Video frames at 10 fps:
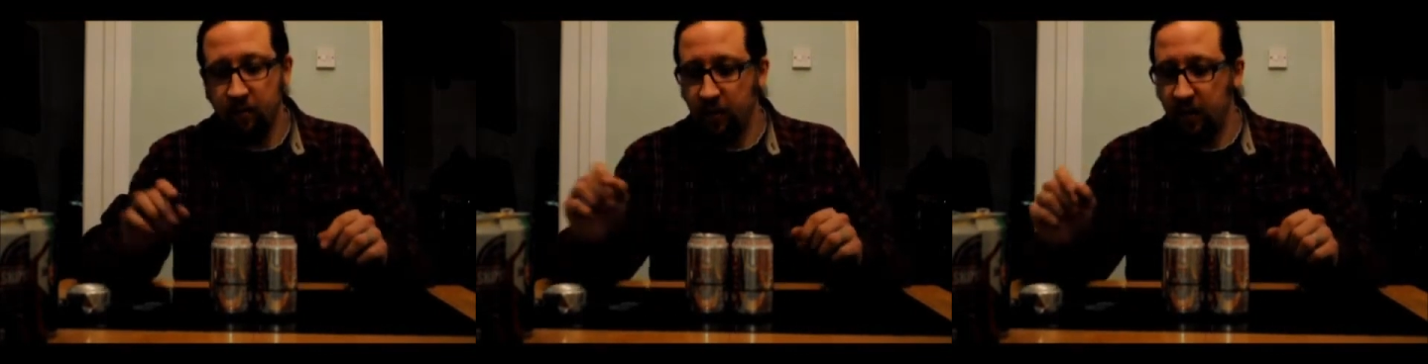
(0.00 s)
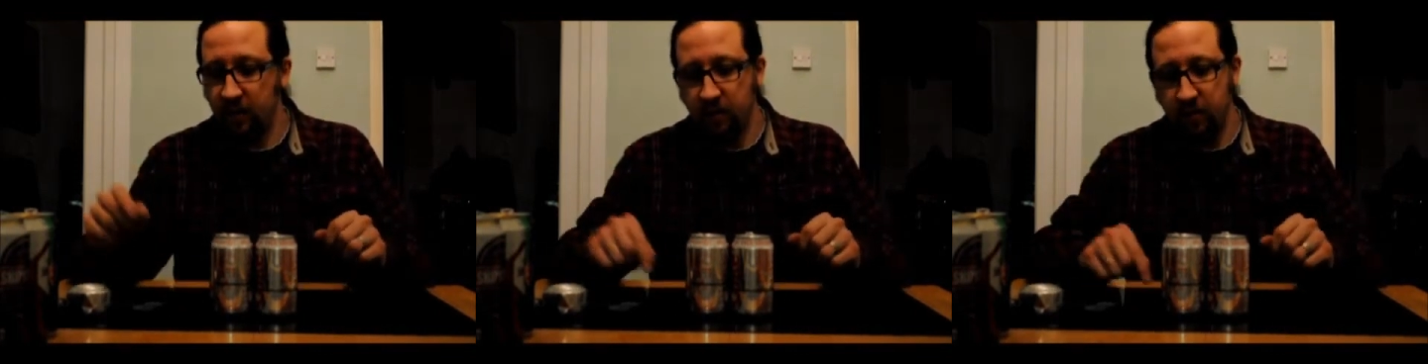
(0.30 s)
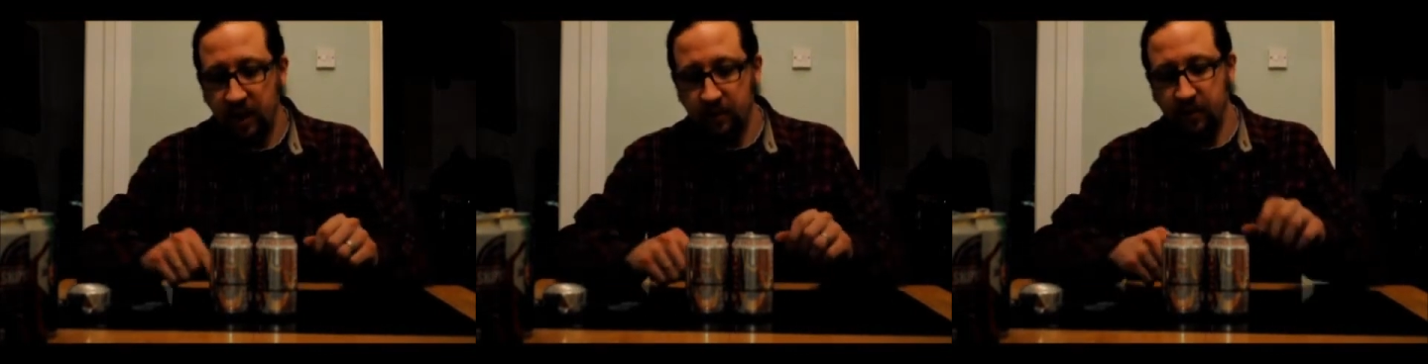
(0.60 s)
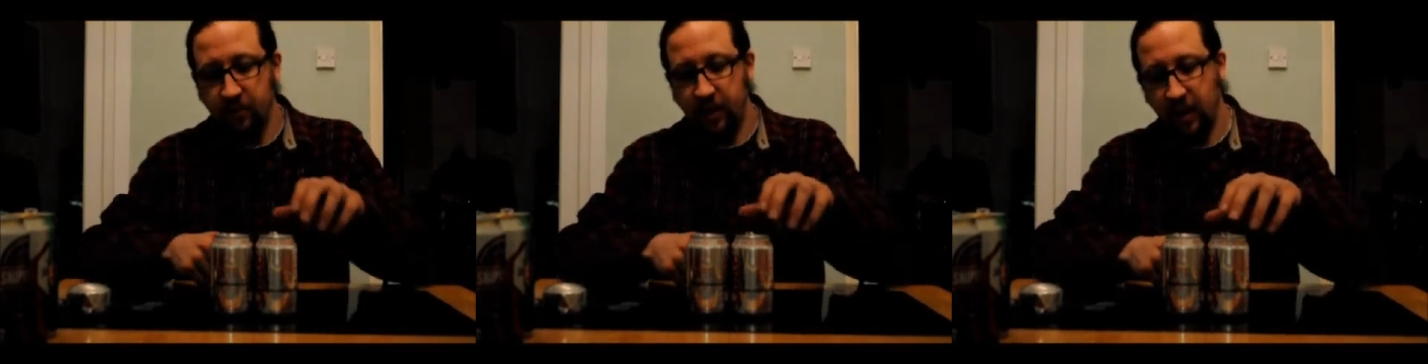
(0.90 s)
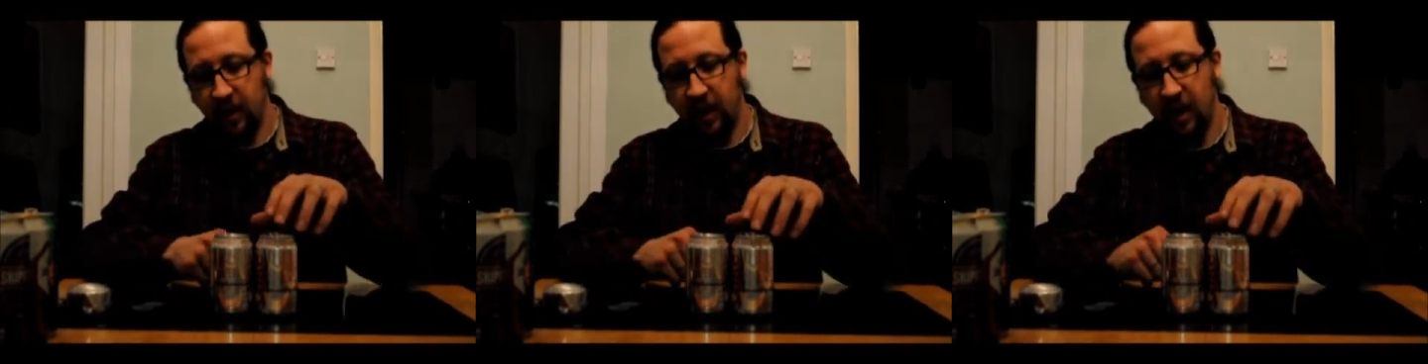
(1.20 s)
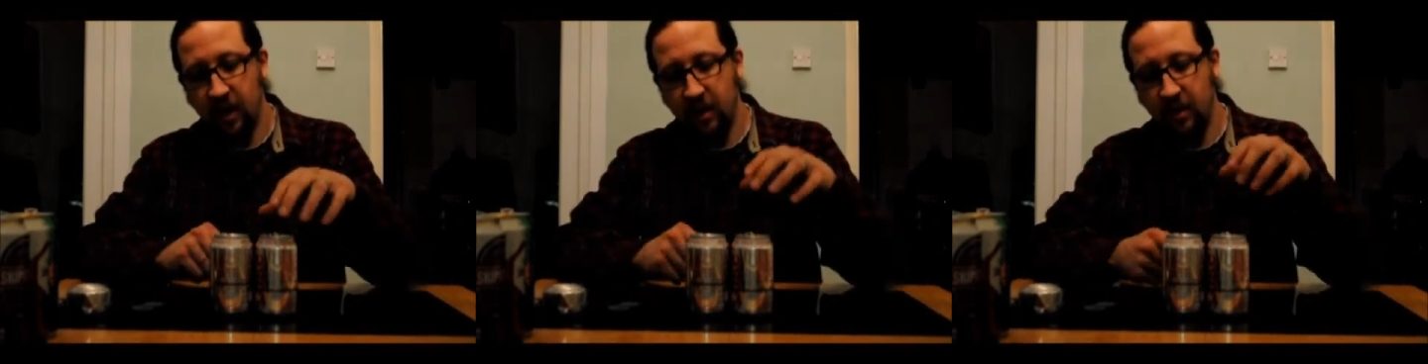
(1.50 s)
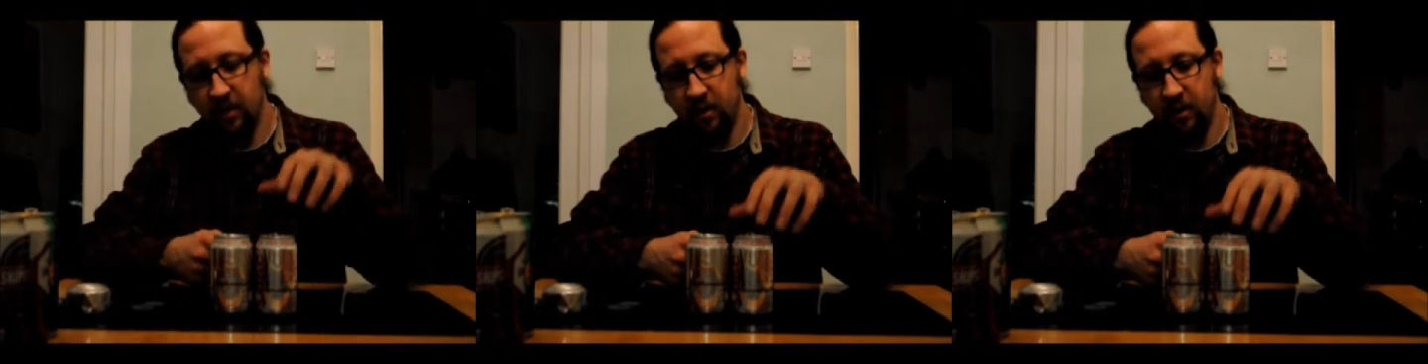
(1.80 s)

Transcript: What we're going to do now is we're going to cut